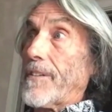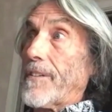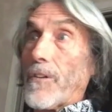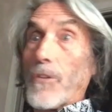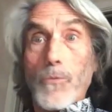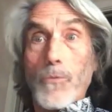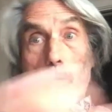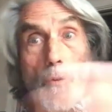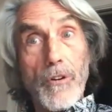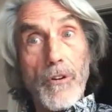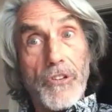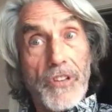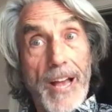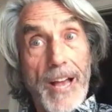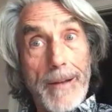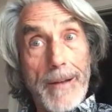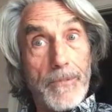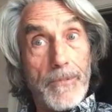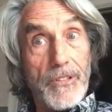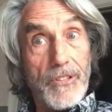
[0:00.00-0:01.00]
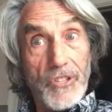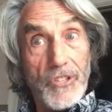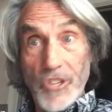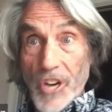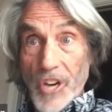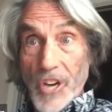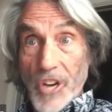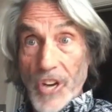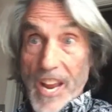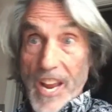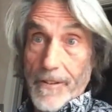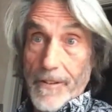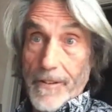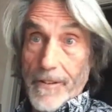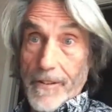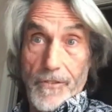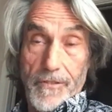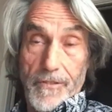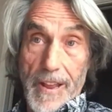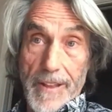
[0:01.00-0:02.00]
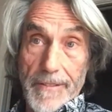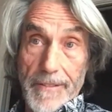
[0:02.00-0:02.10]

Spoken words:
those workshops changed